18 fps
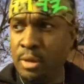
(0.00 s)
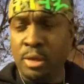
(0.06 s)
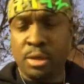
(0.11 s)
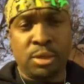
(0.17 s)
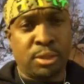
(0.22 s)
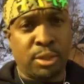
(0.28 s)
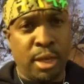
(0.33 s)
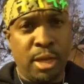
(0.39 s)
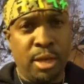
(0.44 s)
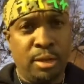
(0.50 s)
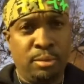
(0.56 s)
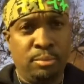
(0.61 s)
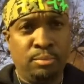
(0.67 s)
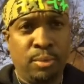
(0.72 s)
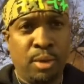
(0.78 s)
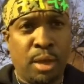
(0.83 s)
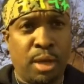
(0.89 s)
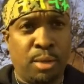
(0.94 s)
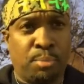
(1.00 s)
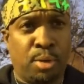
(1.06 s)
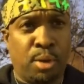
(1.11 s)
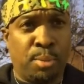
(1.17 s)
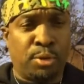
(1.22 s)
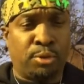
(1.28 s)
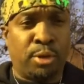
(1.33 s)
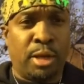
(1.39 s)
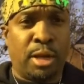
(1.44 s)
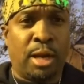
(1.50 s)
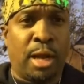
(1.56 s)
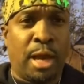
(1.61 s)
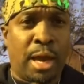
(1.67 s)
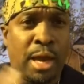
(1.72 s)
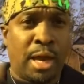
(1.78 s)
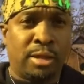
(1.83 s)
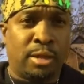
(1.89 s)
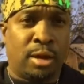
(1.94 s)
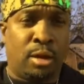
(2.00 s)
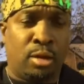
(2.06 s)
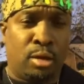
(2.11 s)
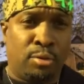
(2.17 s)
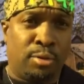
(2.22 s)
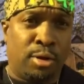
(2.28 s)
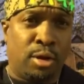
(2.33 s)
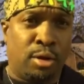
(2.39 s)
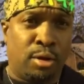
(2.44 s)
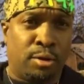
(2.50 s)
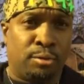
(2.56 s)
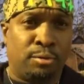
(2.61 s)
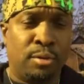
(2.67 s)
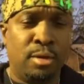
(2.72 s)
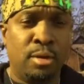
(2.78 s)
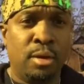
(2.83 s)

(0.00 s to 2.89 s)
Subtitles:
Satan has perpetrated lies all over the earth.